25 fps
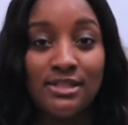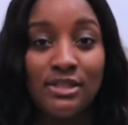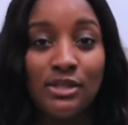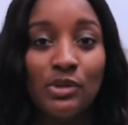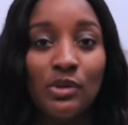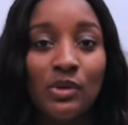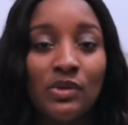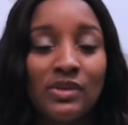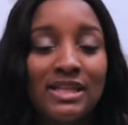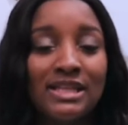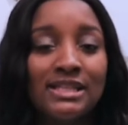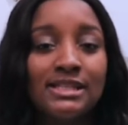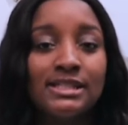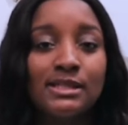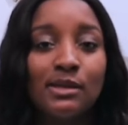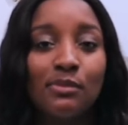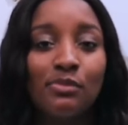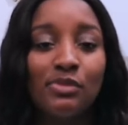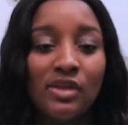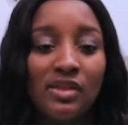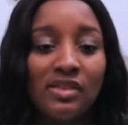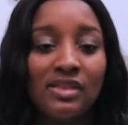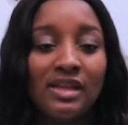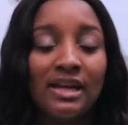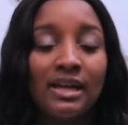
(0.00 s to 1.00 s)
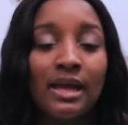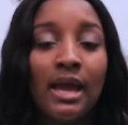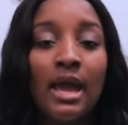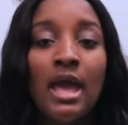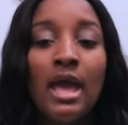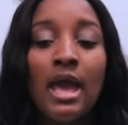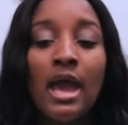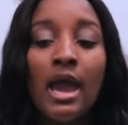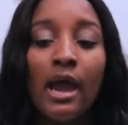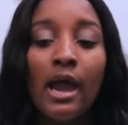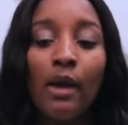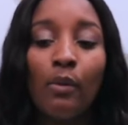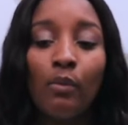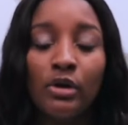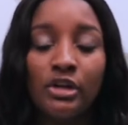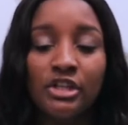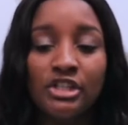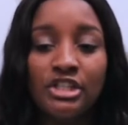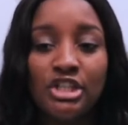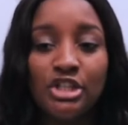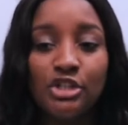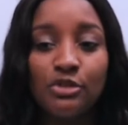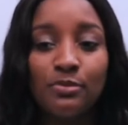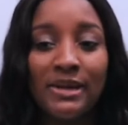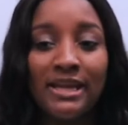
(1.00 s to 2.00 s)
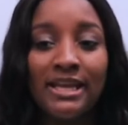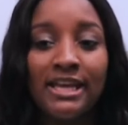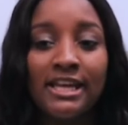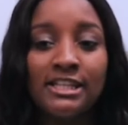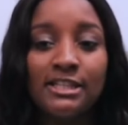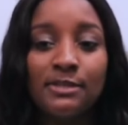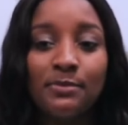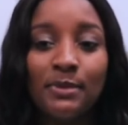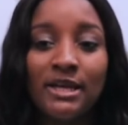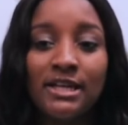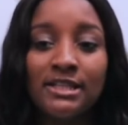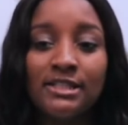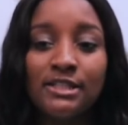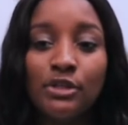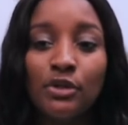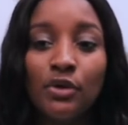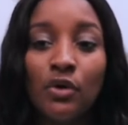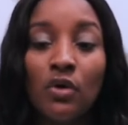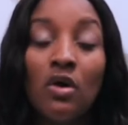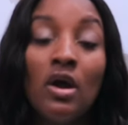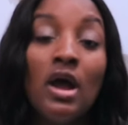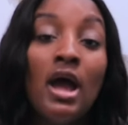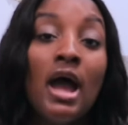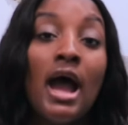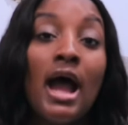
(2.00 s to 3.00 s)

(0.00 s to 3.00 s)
You know, that's something that I want to teach my kids, because you know,